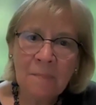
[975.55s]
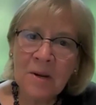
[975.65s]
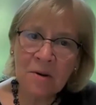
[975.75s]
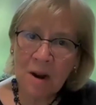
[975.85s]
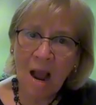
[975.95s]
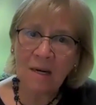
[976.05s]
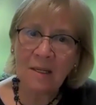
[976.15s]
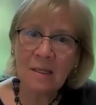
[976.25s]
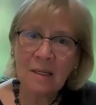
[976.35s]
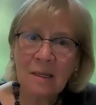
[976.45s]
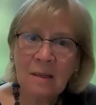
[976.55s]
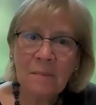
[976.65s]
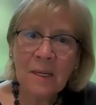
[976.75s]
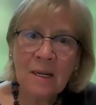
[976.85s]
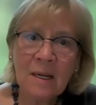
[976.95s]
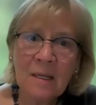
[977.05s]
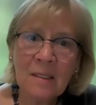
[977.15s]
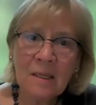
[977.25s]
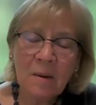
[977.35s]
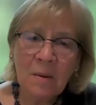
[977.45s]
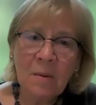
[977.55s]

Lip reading: But you're not, because